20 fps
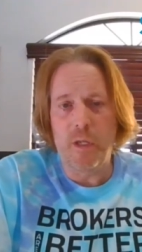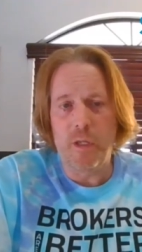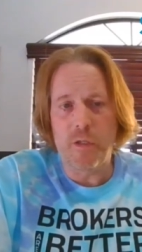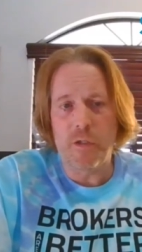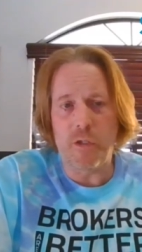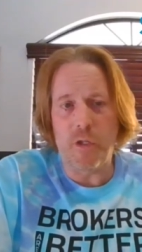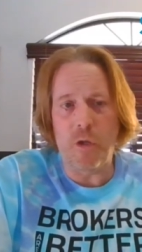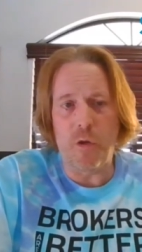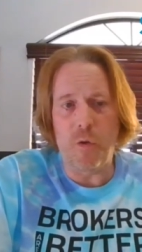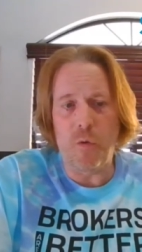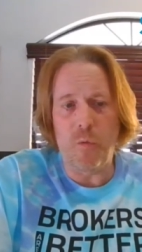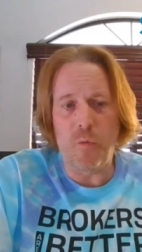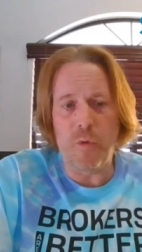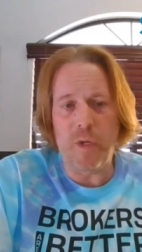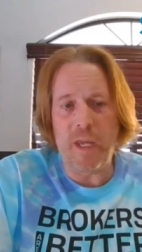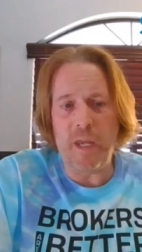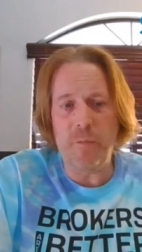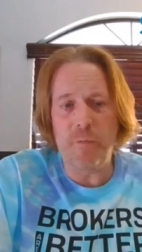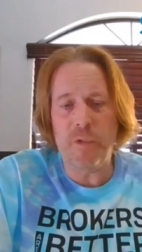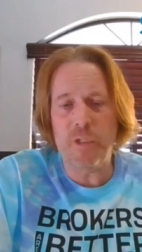So
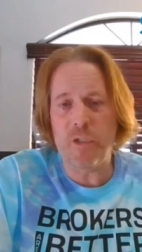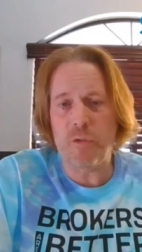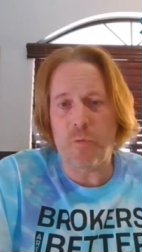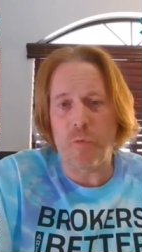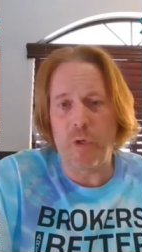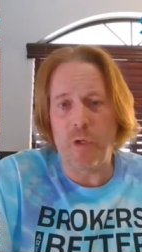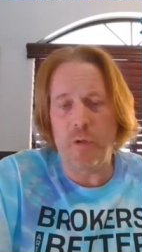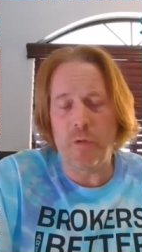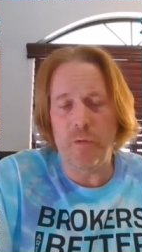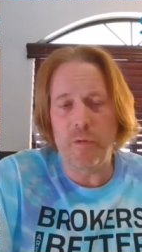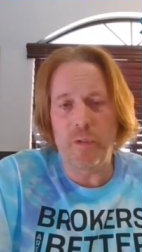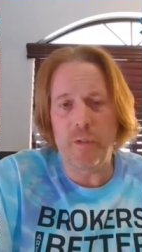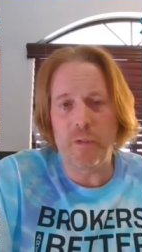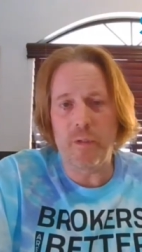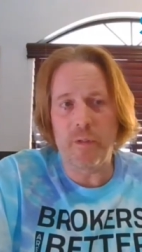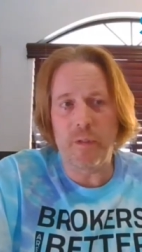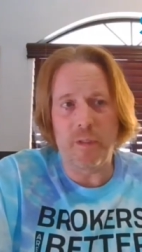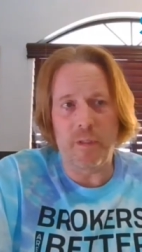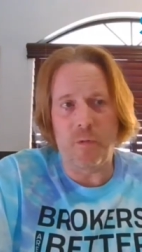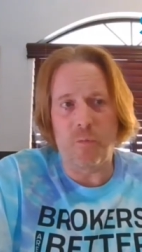he was thrilled.
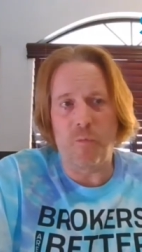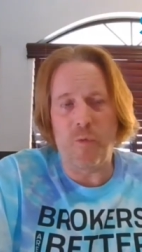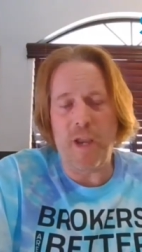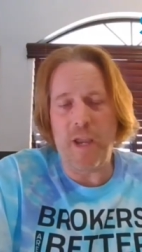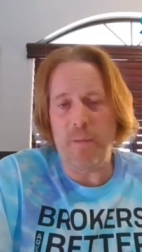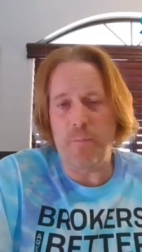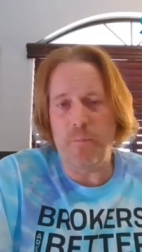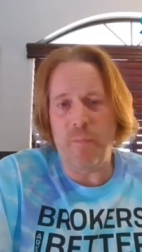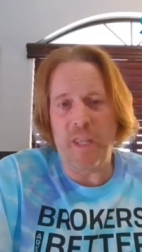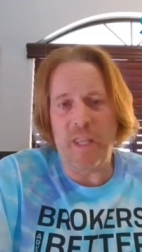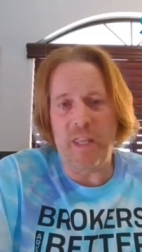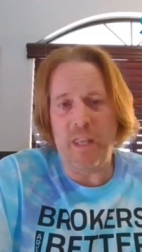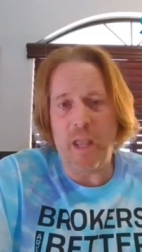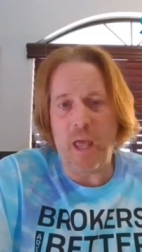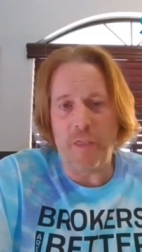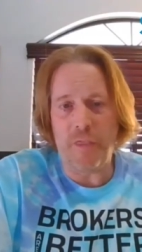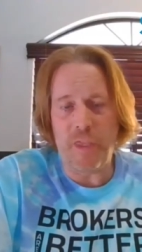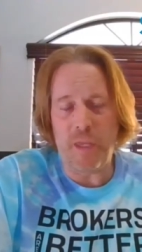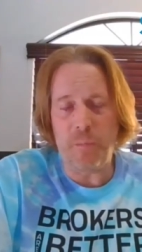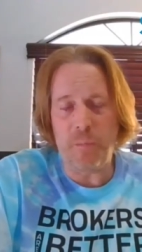The rate meant
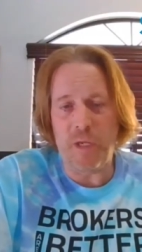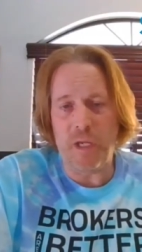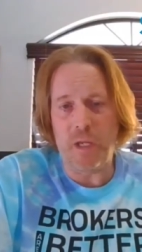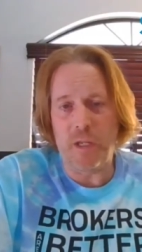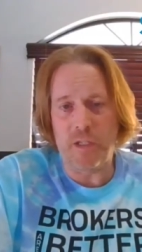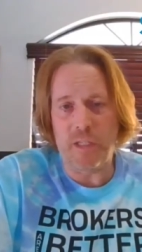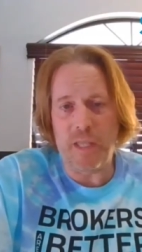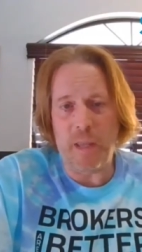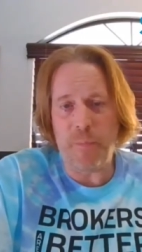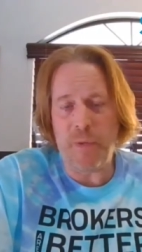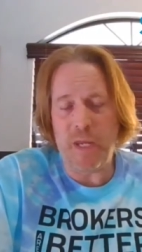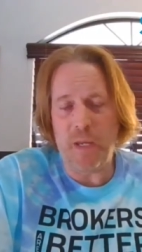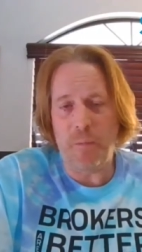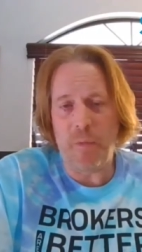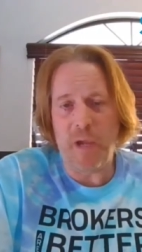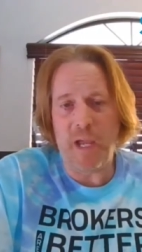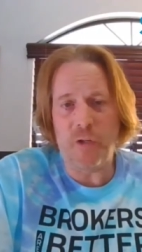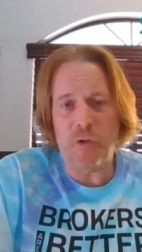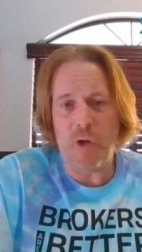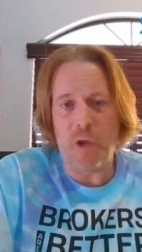nothing because that
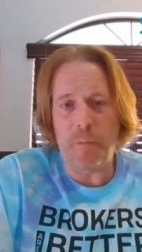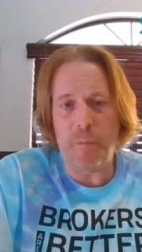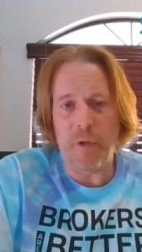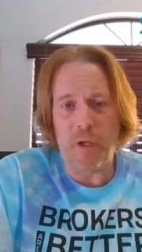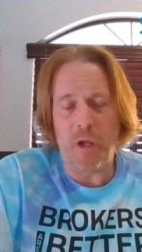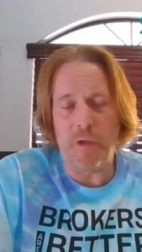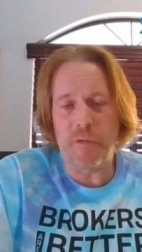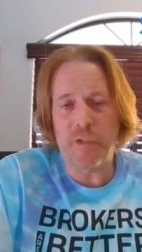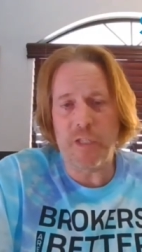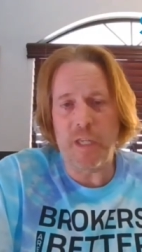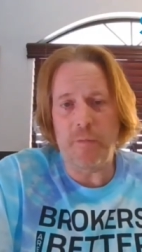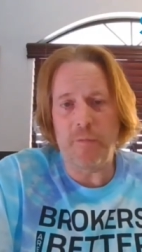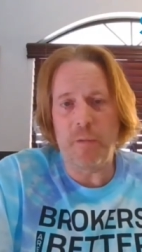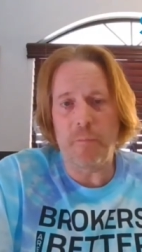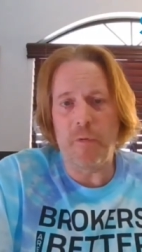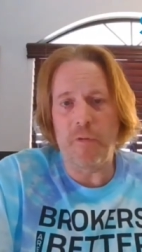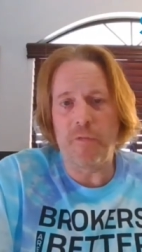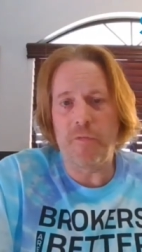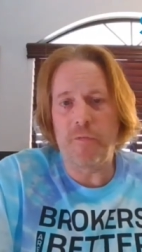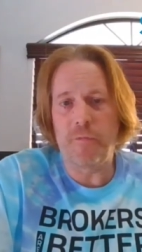PMI dropping off saved
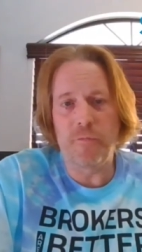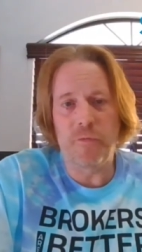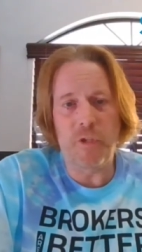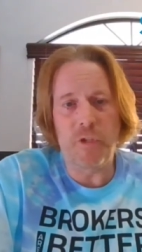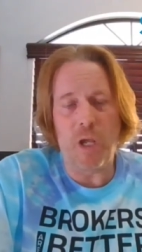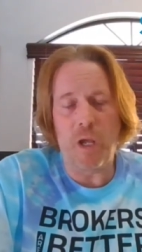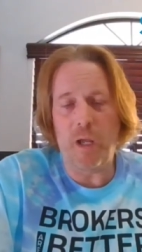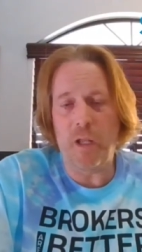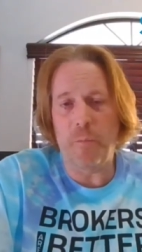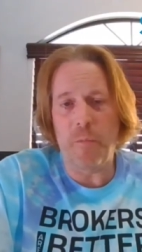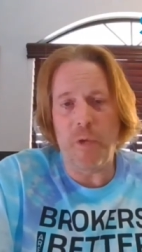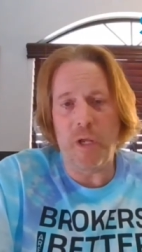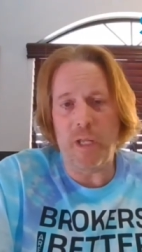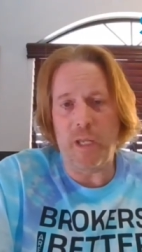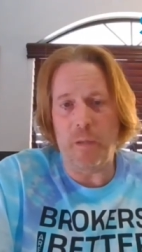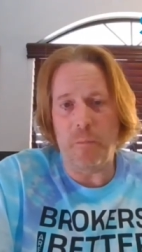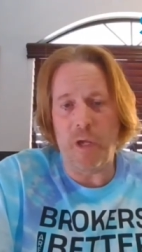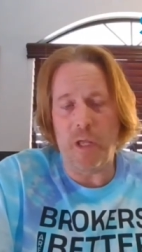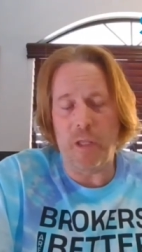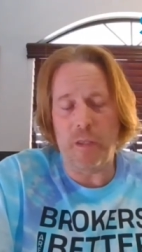him a ton of
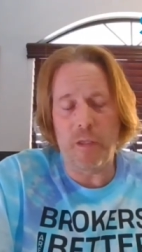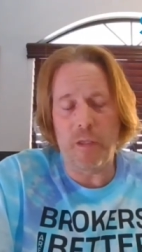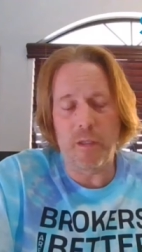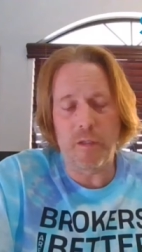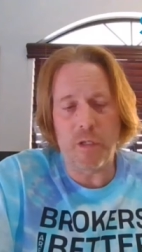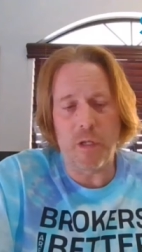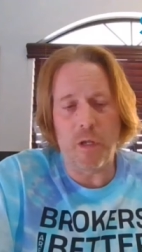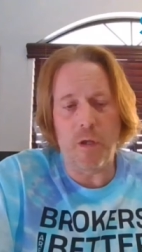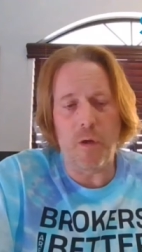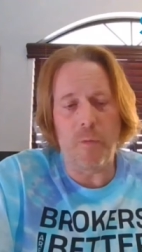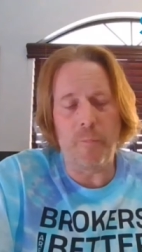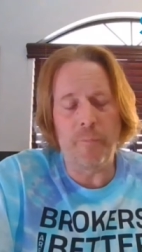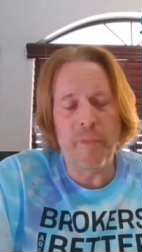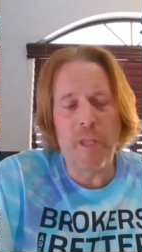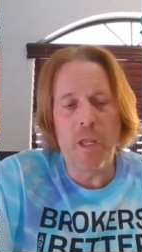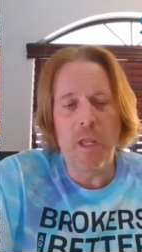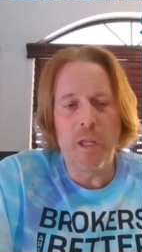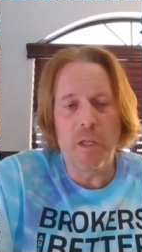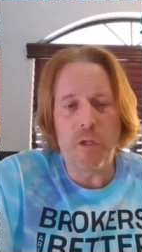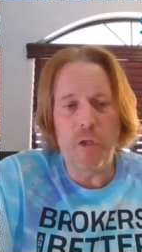money a month. So
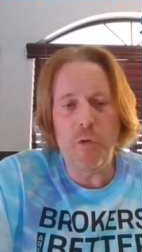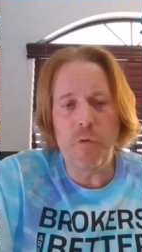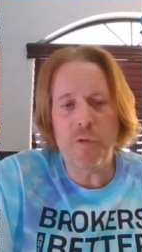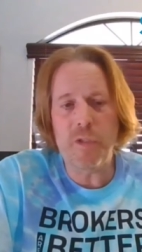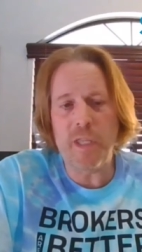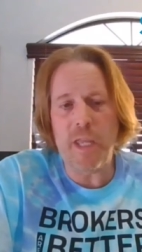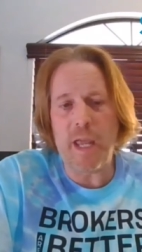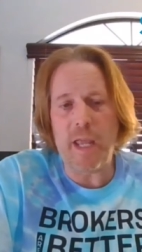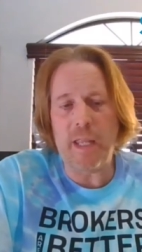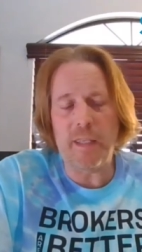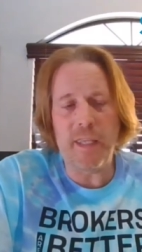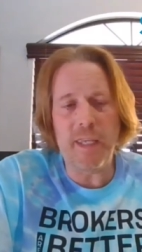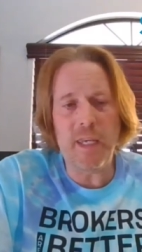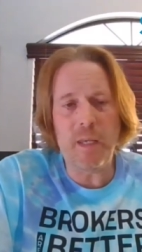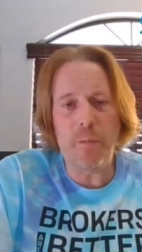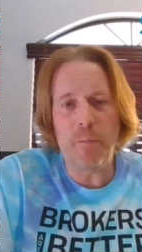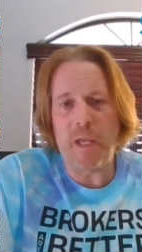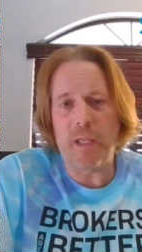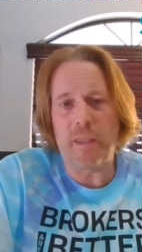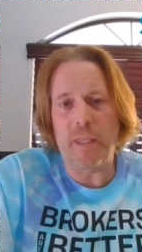use that.
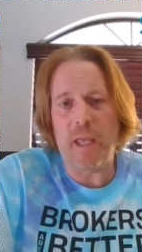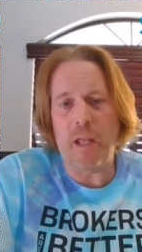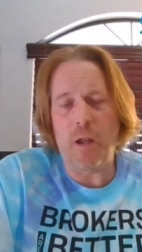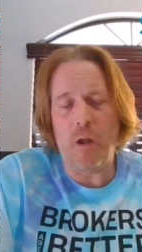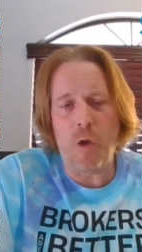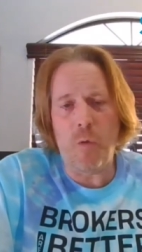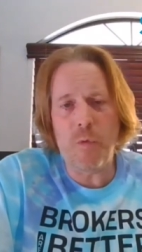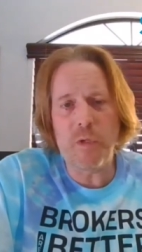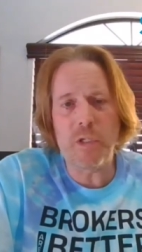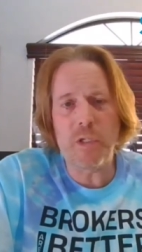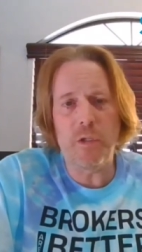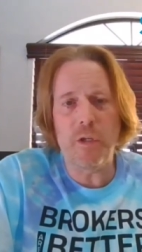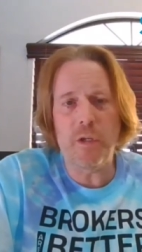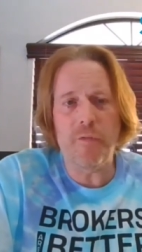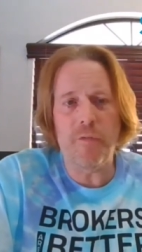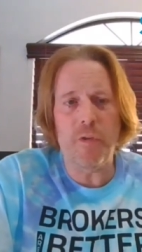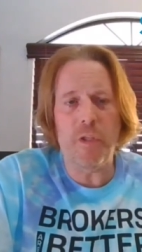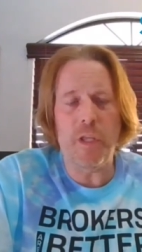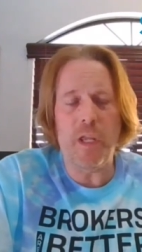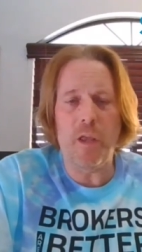Think about that. Always
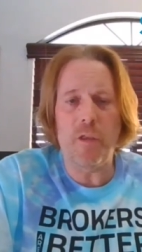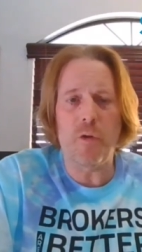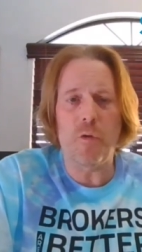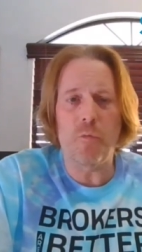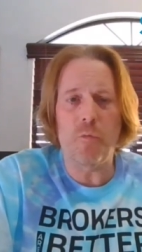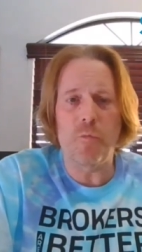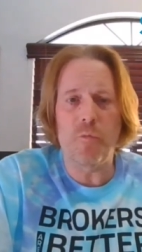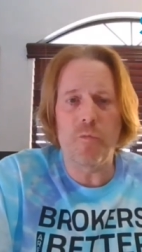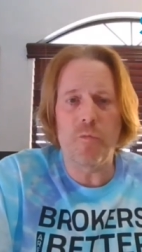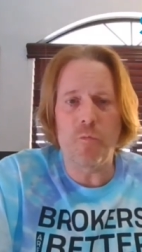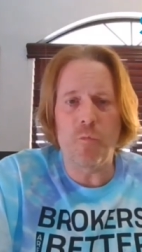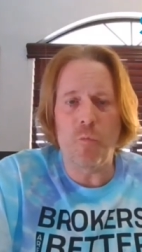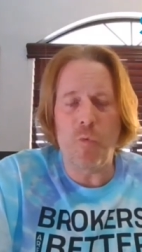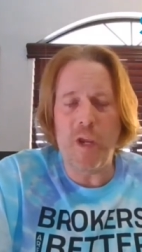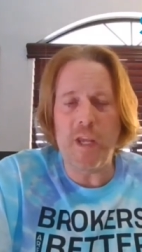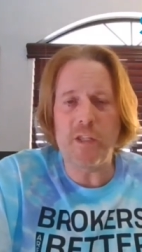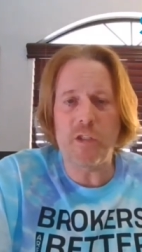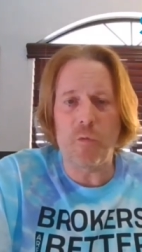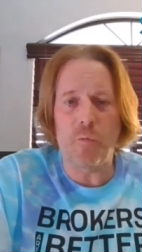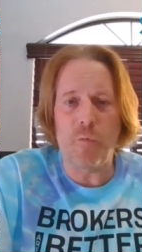look for the other
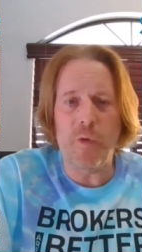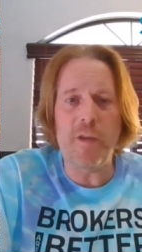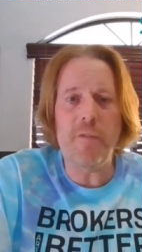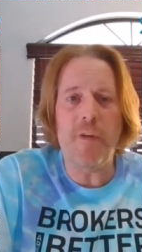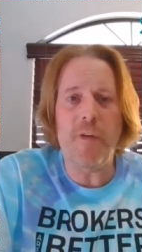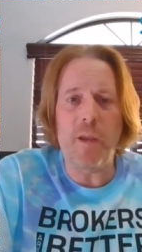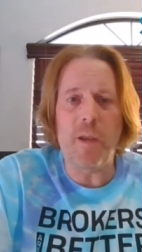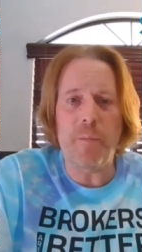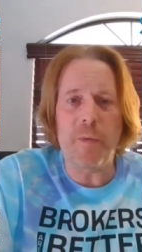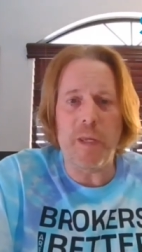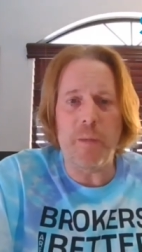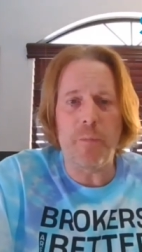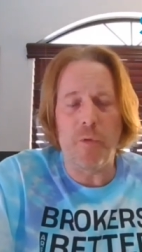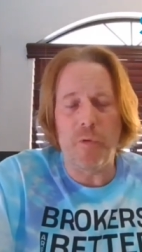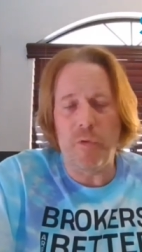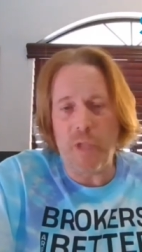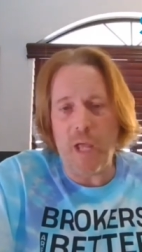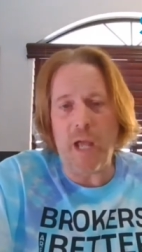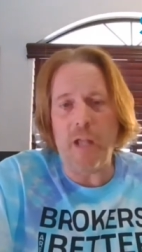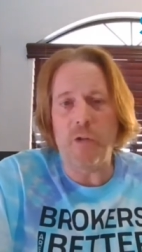ways to refi people,
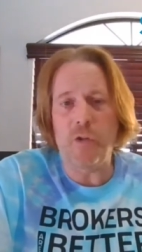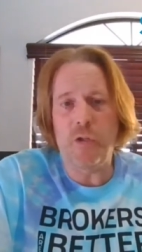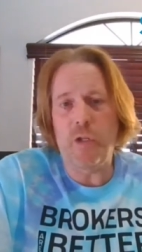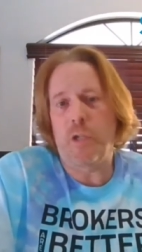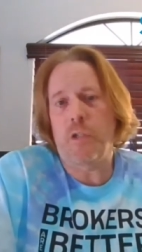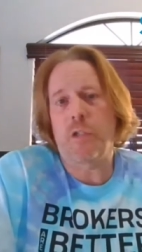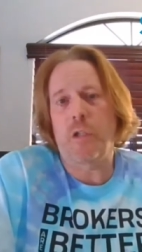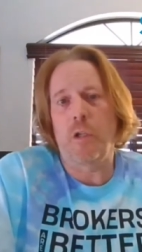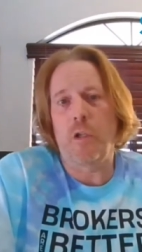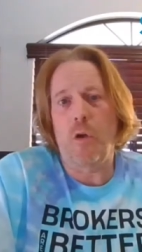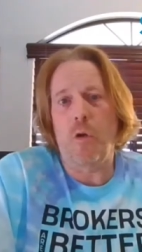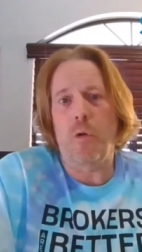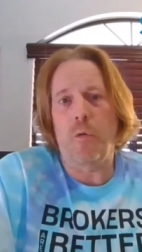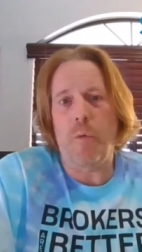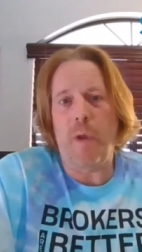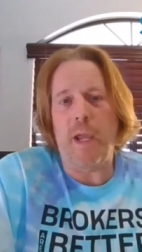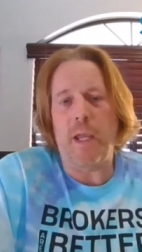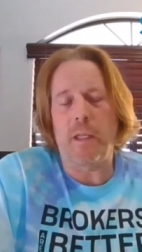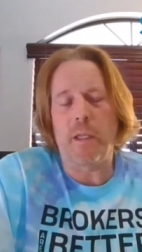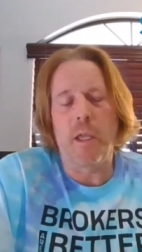not just a lower
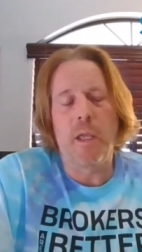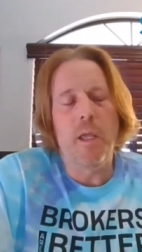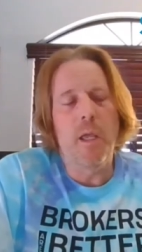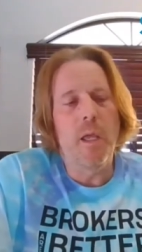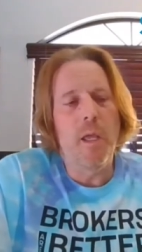rate.